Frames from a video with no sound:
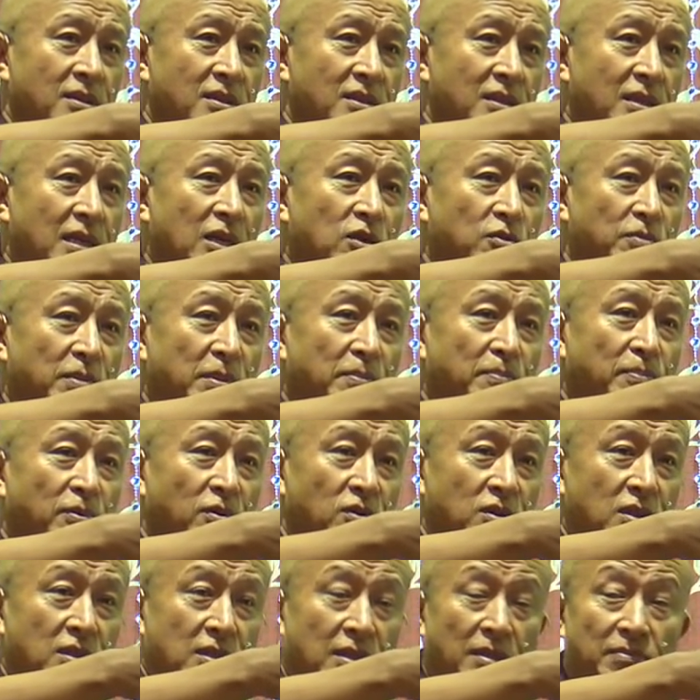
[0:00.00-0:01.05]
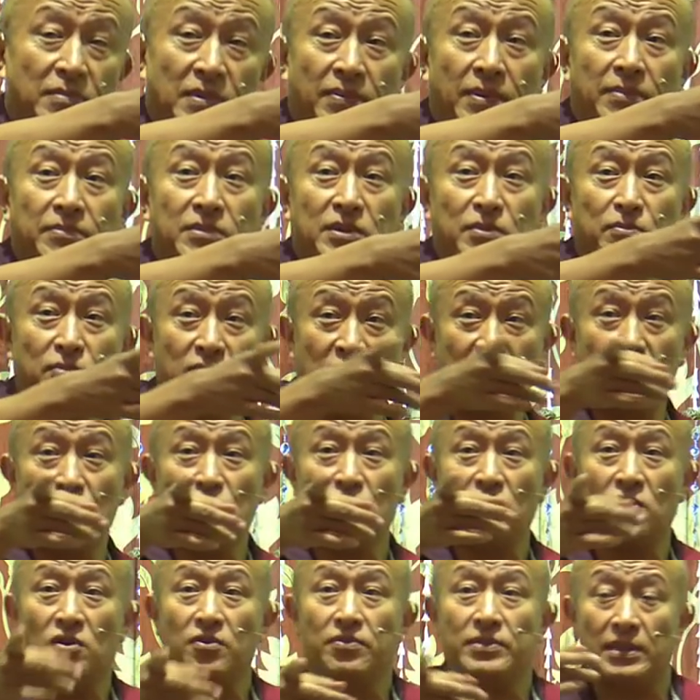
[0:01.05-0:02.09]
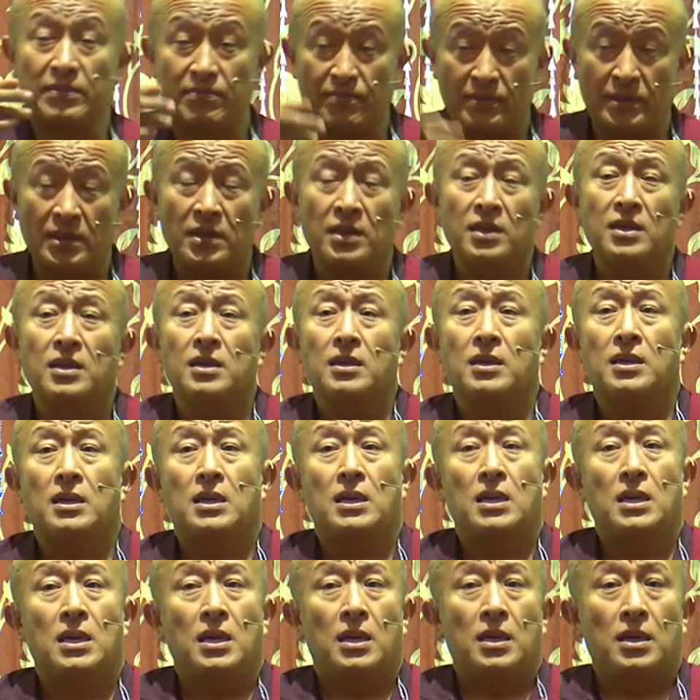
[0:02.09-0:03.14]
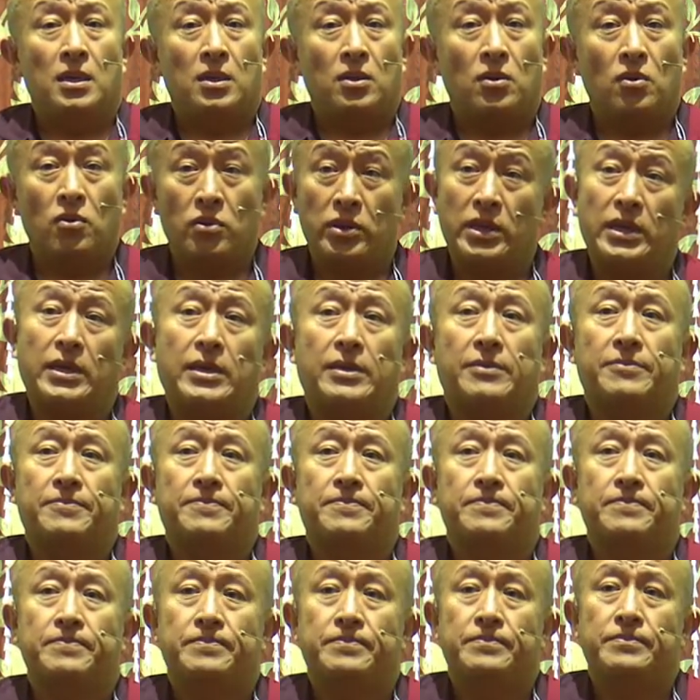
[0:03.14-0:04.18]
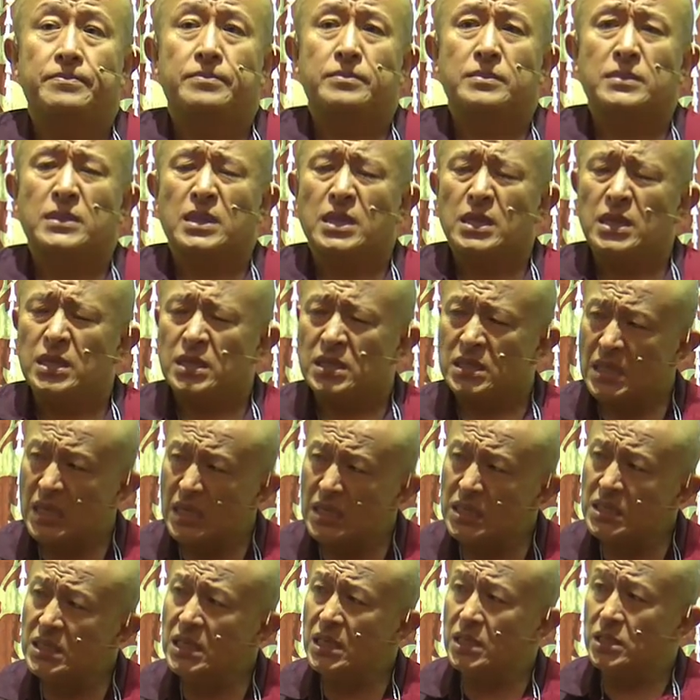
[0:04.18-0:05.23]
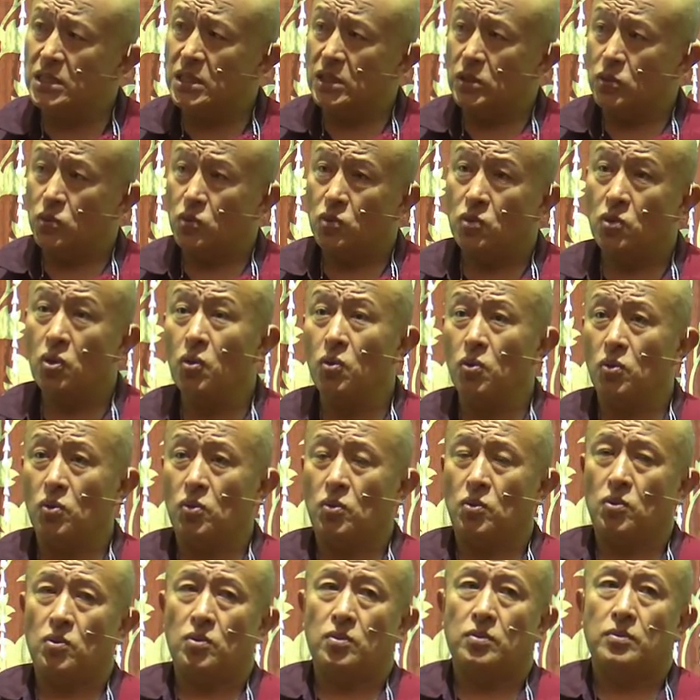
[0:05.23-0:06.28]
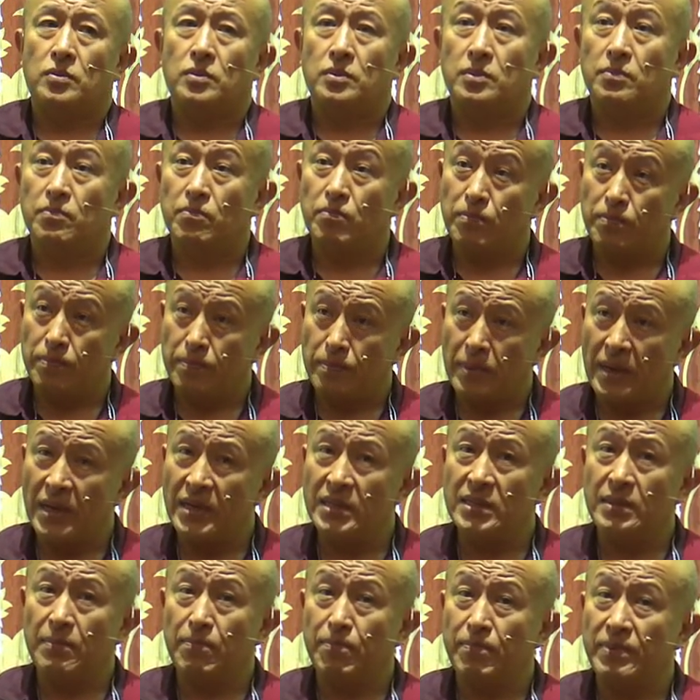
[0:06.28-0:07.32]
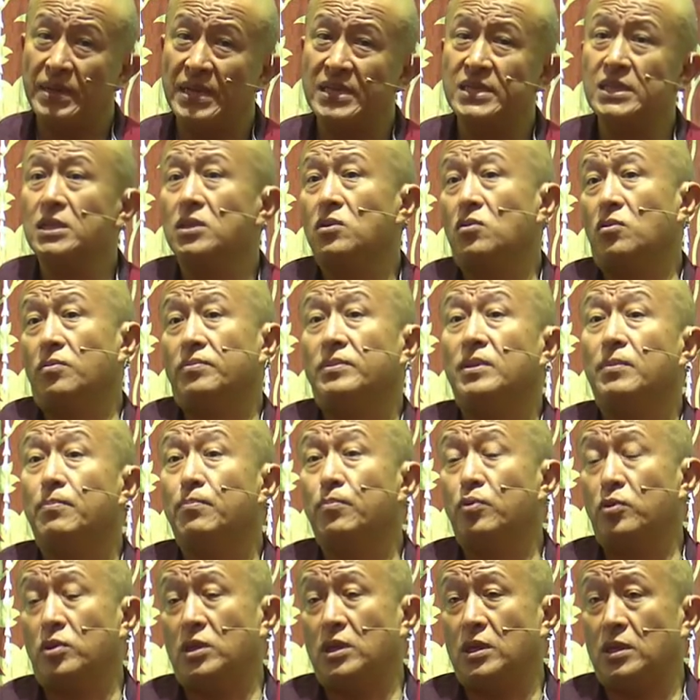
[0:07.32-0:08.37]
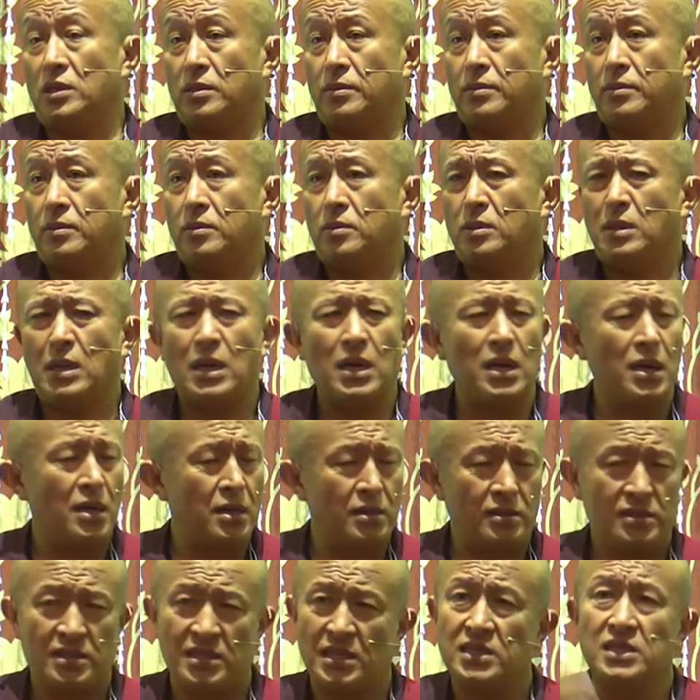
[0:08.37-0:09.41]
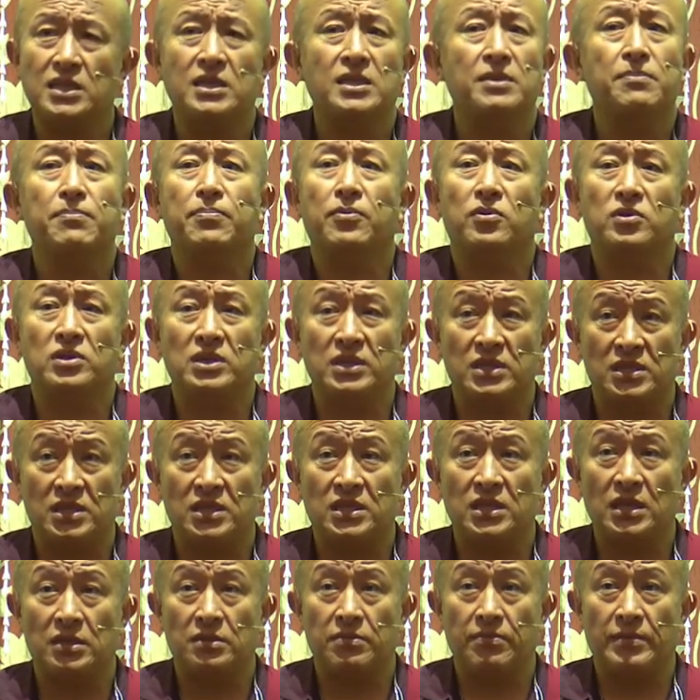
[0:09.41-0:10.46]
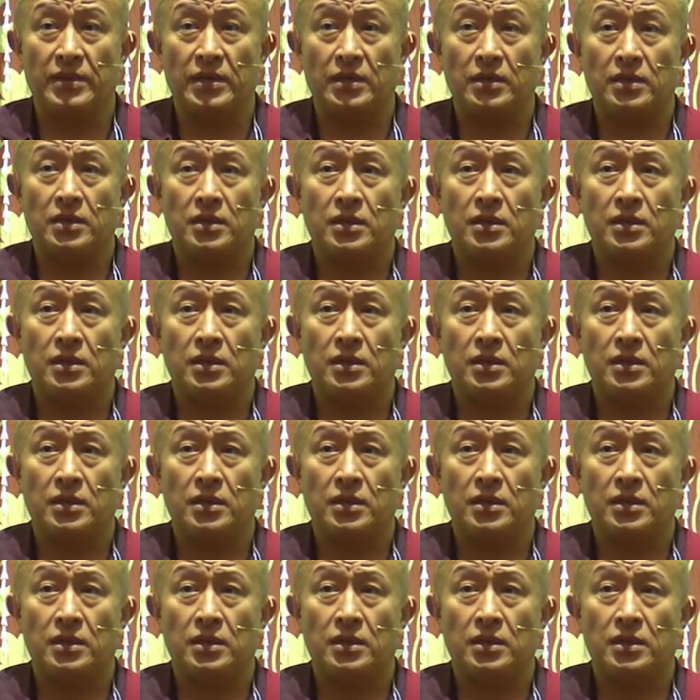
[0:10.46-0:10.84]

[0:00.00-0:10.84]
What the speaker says: is kind of important, the Mipham Rinpoche and all of that. Okay. Sangjiji too, by the blessing of the Buddha. Ah, such an important statement.